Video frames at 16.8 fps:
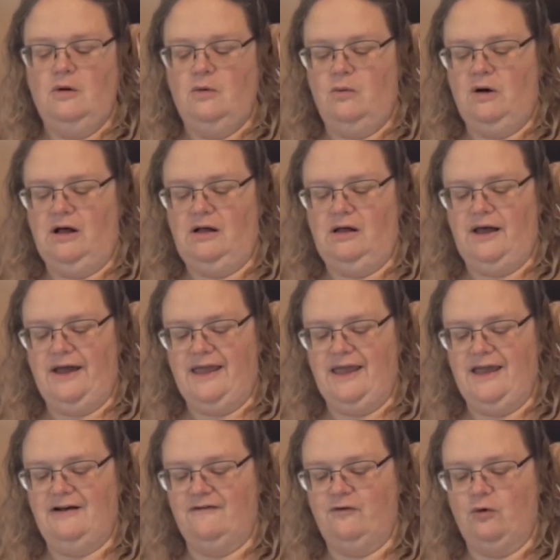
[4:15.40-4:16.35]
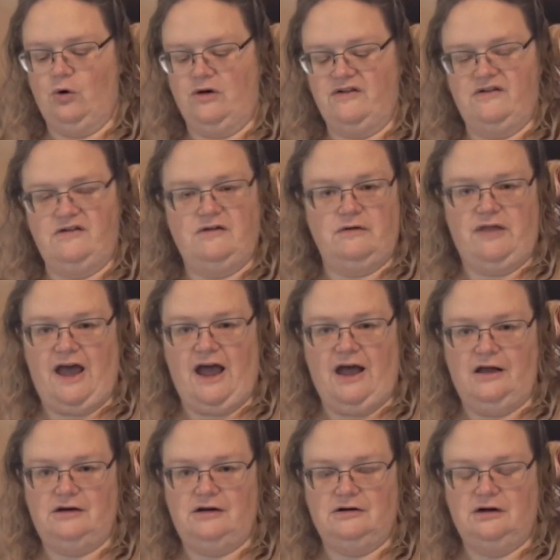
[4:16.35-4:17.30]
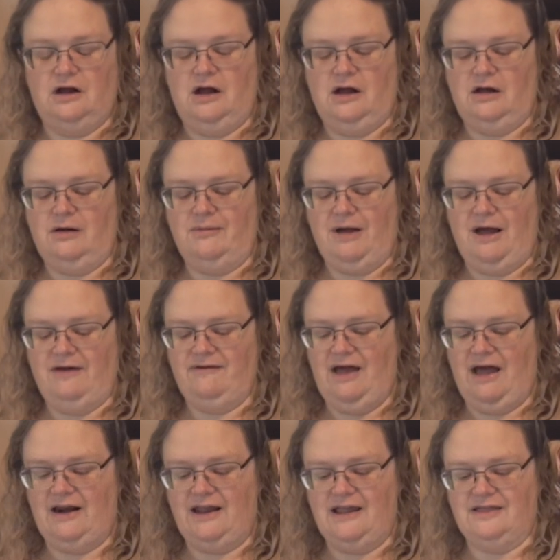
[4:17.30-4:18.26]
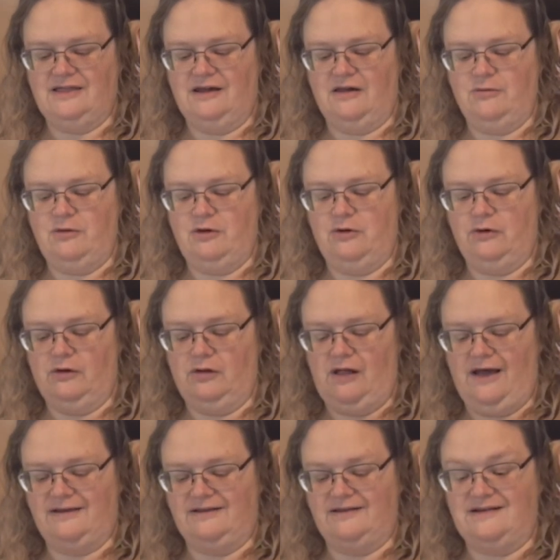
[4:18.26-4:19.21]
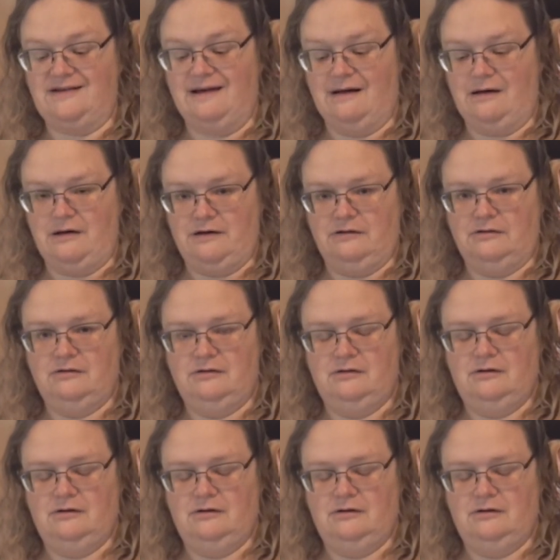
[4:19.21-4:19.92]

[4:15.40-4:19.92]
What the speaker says: Well, I can't afford to do that. I've got to get the computer class done.